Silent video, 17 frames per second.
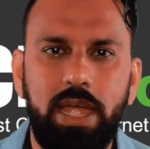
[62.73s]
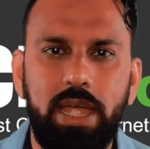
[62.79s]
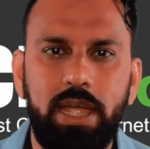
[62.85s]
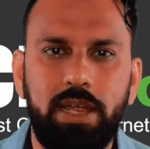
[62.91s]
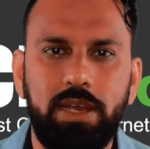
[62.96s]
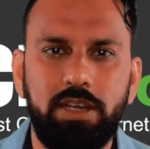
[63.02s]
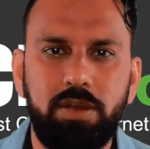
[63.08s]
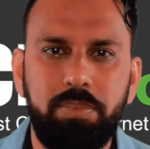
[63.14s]

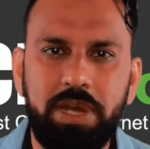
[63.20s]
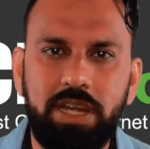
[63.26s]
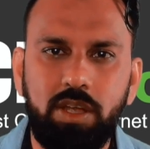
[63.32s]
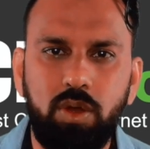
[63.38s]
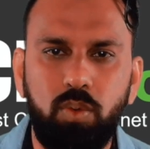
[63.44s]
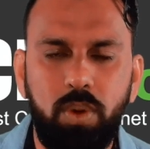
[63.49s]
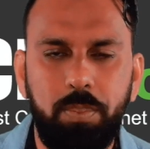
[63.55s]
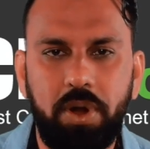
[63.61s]
And
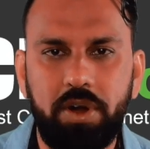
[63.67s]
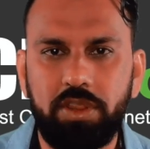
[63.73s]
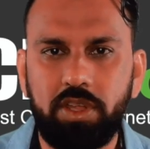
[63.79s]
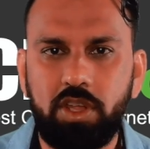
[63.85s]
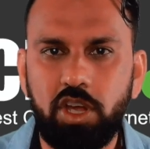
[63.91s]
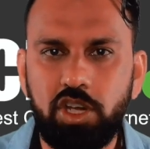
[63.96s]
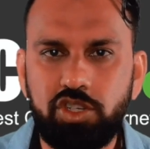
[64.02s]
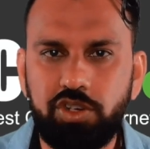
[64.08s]
depending on what
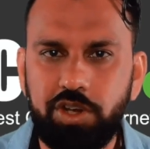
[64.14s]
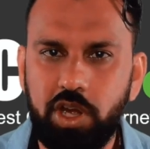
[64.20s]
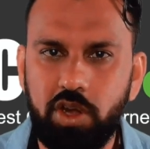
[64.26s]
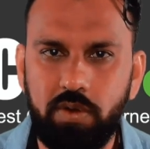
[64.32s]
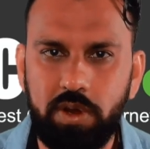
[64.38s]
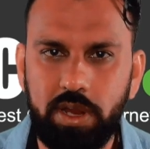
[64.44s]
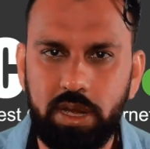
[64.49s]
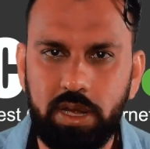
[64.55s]
part of the
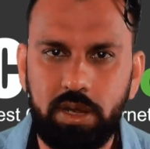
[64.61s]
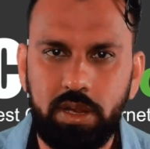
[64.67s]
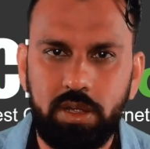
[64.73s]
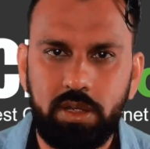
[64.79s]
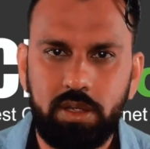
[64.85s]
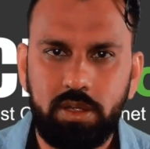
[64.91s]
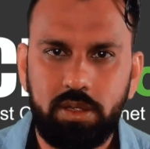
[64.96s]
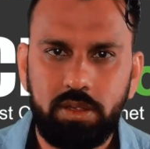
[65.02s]
country you're
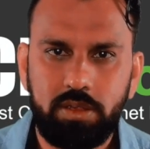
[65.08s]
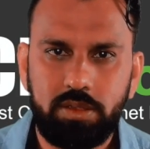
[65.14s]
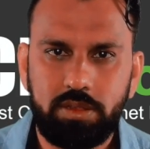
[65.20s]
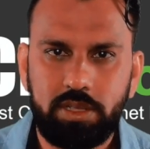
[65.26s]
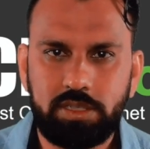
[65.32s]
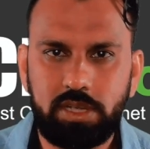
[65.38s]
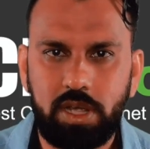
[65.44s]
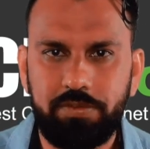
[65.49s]
in,
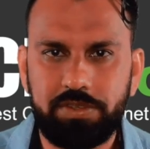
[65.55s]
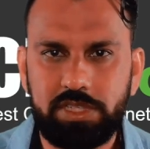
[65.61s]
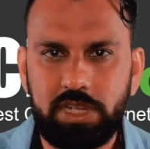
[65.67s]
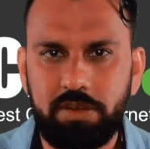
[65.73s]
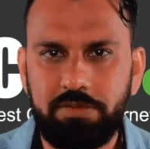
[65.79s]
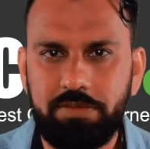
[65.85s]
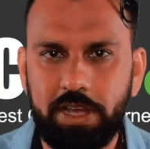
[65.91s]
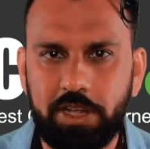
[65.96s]
this
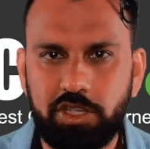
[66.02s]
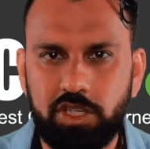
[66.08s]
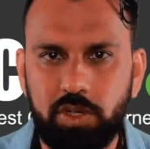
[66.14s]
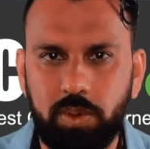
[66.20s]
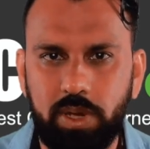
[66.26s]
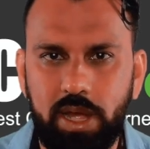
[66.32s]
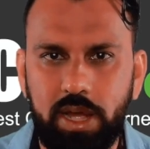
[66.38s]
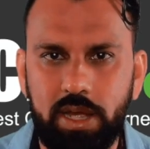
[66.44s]
obviously
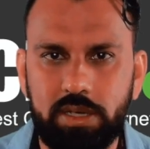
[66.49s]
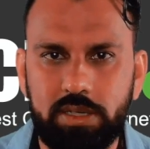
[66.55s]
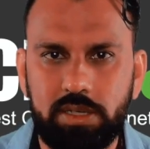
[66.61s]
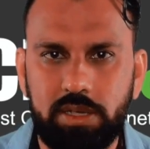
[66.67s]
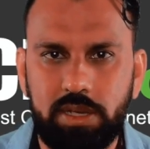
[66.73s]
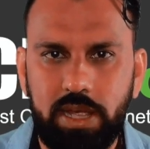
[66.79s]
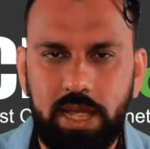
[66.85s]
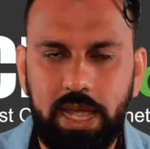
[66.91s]
affects you a
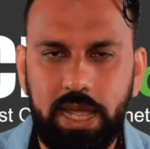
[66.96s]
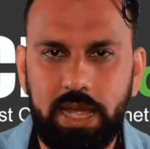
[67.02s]
lot.